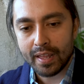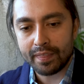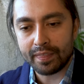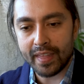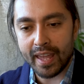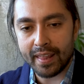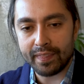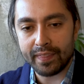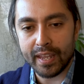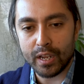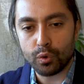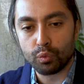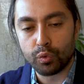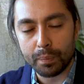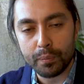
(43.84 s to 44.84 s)
then they
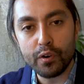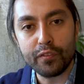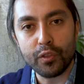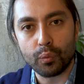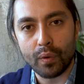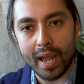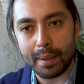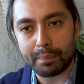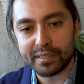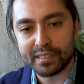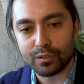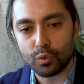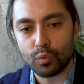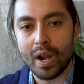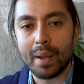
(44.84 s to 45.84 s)
remove the wraps,
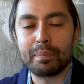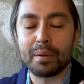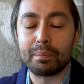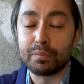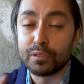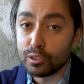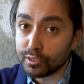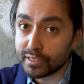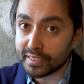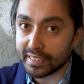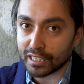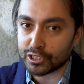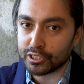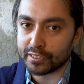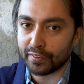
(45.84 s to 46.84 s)
wrap up new
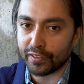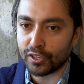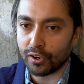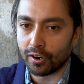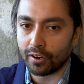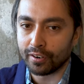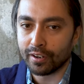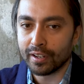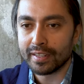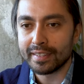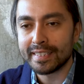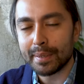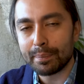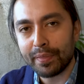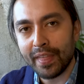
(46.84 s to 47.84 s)
sections of the yarn,
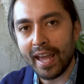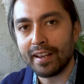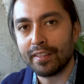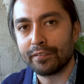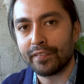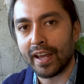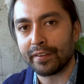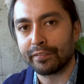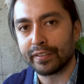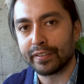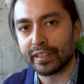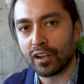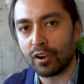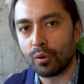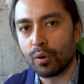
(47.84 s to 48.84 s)
dip that in the vat of
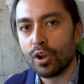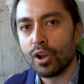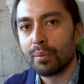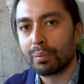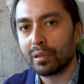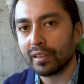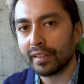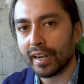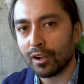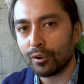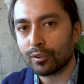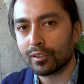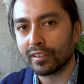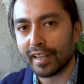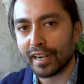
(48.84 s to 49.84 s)
indigo, pull it
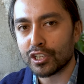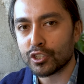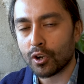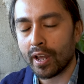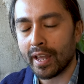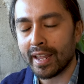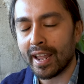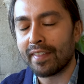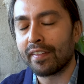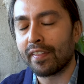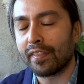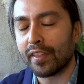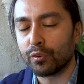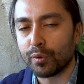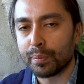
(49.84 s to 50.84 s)
out, let it dry, and then
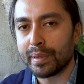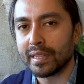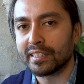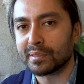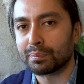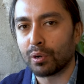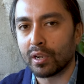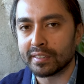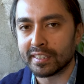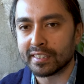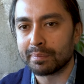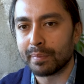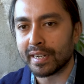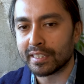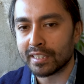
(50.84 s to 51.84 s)
they repeat this process
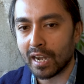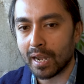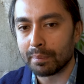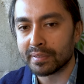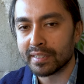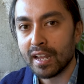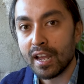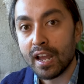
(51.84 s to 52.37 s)
many times.